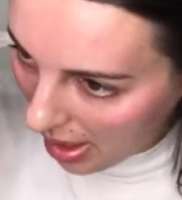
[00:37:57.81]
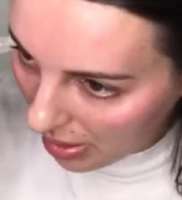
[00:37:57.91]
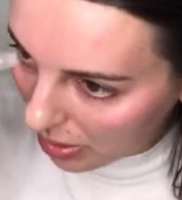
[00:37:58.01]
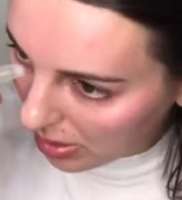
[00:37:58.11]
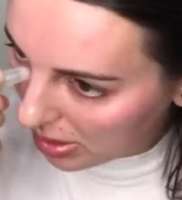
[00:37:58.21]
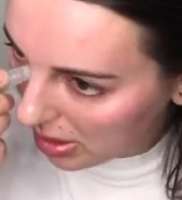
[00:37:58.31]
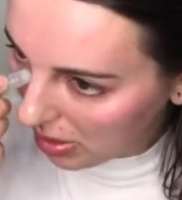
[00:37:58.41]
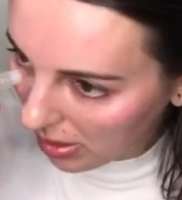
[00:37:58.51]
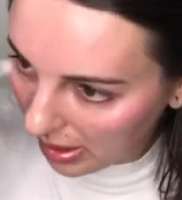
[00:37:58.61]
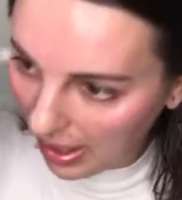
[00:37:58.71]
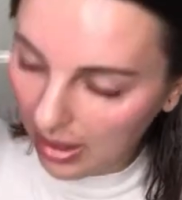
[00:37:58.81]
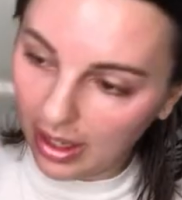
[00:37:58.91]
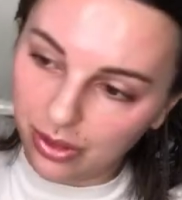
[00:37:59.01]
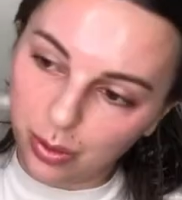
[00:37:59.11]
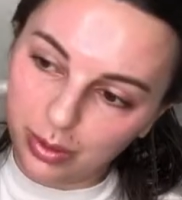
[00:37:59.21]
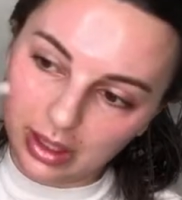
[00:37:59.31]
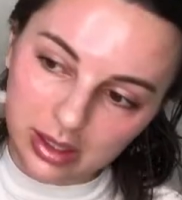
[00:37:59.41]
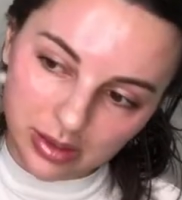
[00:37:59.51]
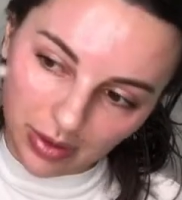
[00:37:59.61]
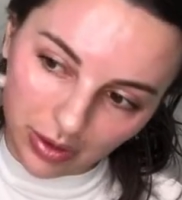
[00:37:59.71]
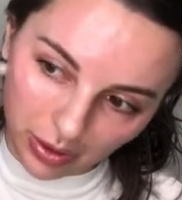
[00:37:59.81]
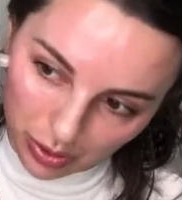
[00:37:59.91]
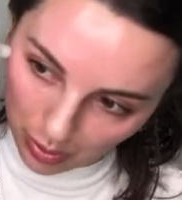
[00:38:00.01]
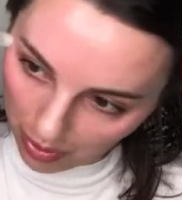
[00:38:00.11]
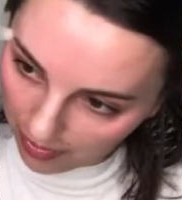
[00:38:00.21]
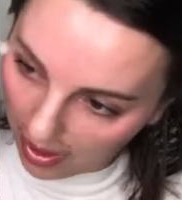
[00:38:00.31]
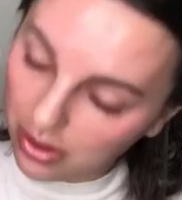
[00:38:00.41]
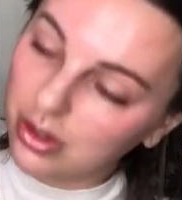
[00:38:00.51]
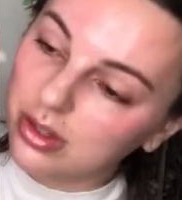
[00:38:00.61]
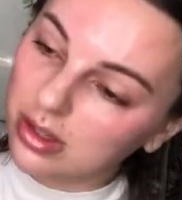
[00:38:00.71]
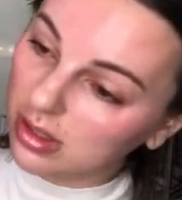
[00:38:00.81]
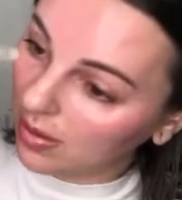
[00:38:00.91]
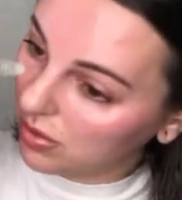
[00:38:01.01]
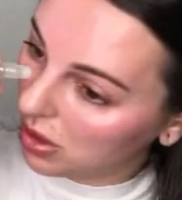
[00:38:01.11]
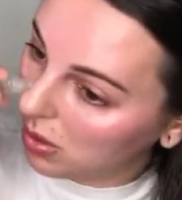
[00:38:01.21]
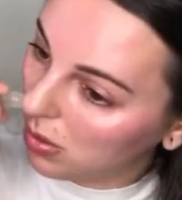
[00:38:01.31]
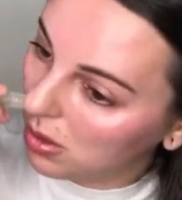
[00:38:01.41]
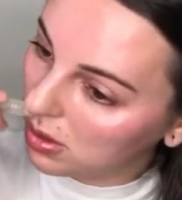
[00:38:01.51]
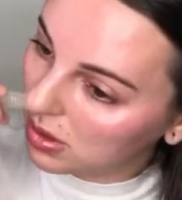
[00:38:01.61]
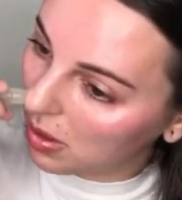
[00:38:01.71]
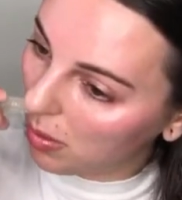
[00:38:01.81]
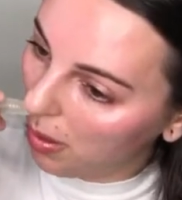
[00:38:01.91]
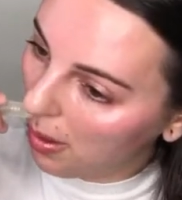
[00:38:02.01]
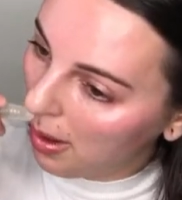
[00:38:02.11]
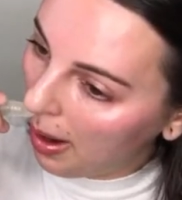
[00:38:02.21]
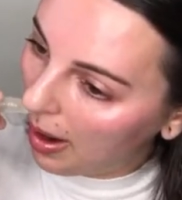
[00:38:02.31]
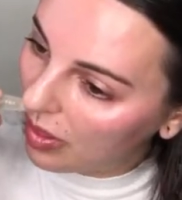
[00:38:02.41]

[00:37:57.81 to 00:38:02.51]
you still get like the release of all those growth factors and stuff too. So I